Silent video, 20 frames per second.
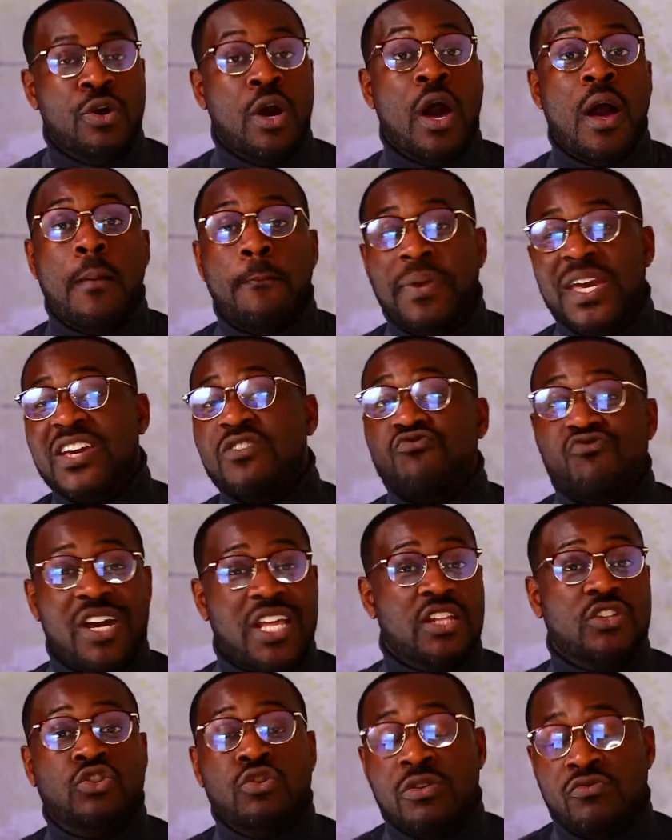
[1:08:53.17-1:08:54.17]

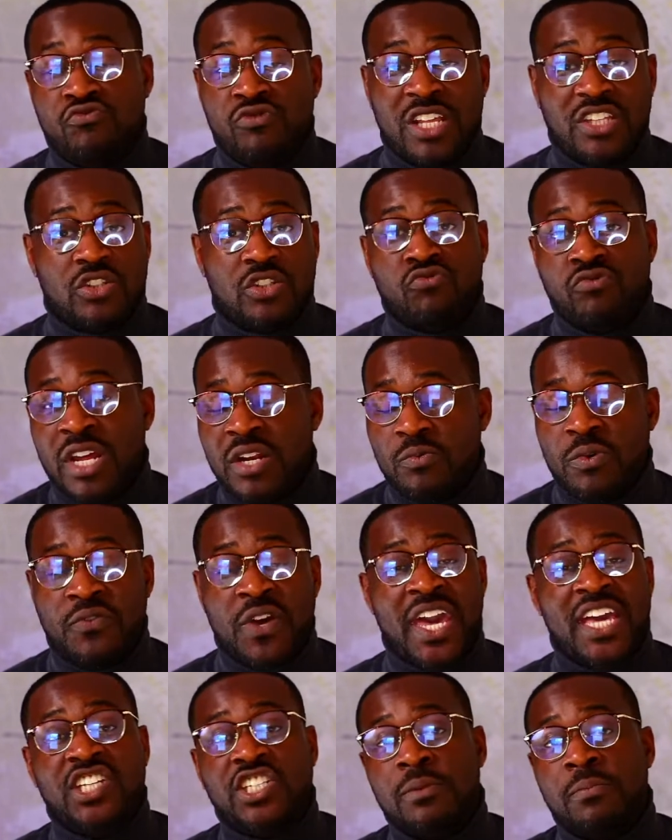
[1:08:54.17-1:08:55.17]
Doing rent to rent with
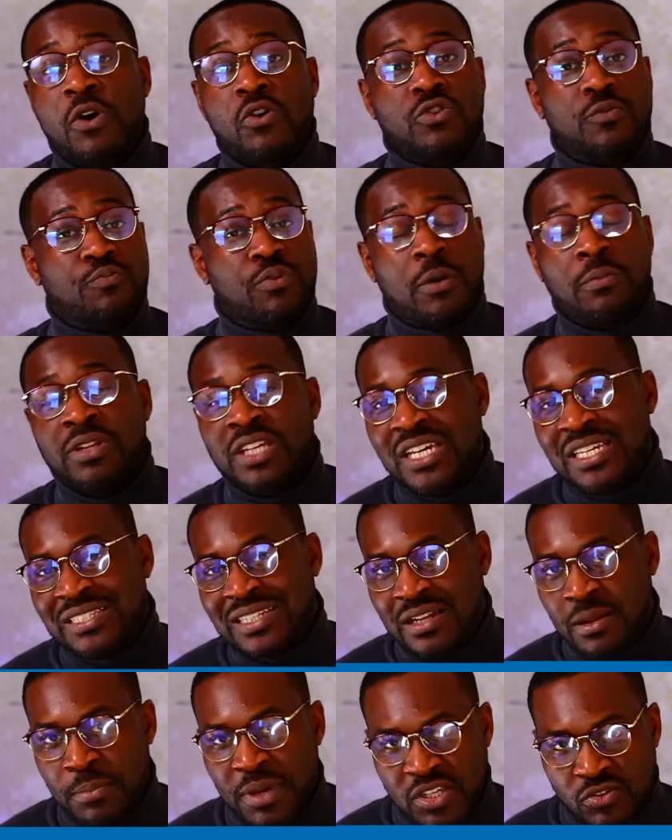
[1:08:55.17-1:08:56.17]
HMOs probably isn't the
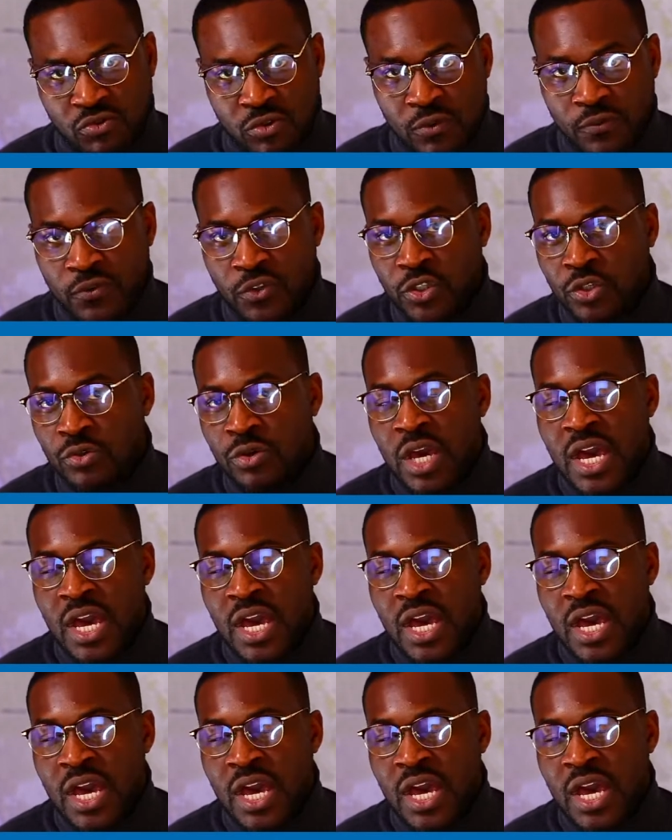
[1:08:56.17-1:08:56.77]
best route for you.